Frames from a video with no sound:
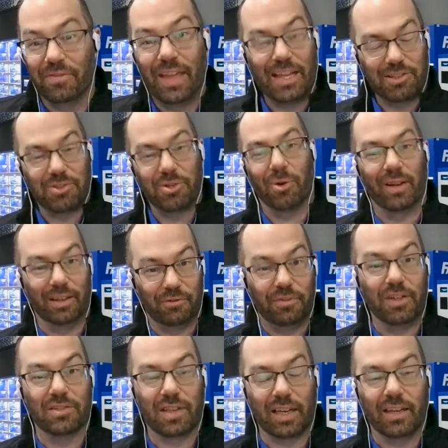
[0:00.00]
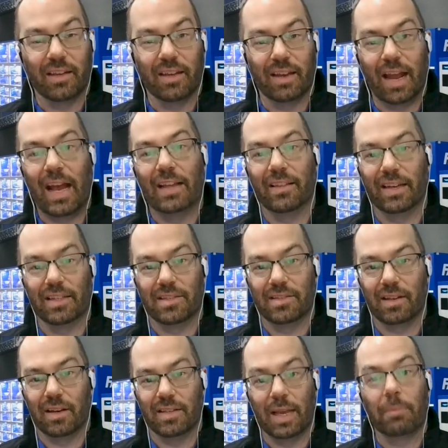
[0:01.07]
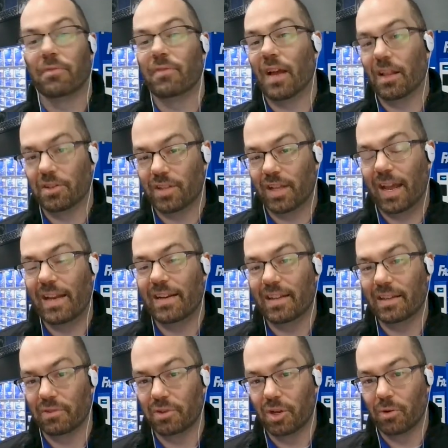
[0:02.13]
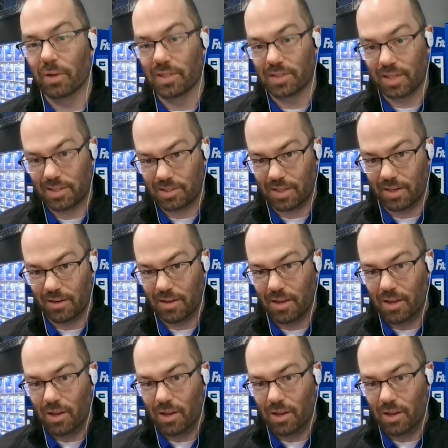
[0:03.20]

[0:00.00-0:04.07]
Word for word: that story, it feels like it highlights a depth of knowledge that I didn't even know existed.